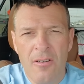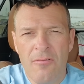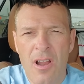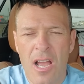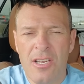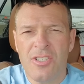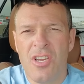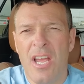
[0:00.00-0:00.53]

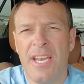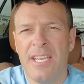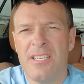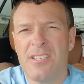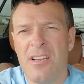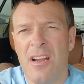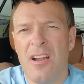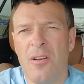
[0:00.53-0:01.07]
Rock Shining
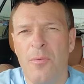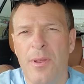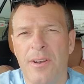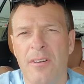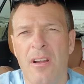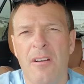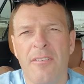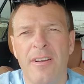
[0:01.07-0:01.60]
Star,
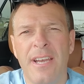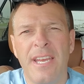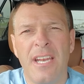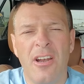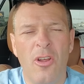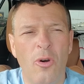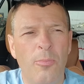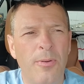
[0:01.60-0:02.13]
winner already in
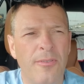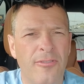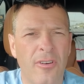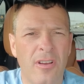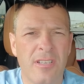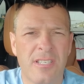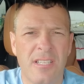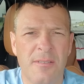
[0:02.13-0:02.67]
an open
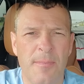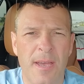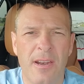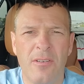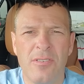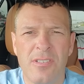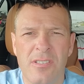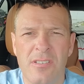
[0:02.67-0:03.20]
for us at the
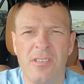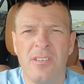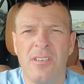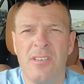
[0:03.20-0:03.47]
Meadows.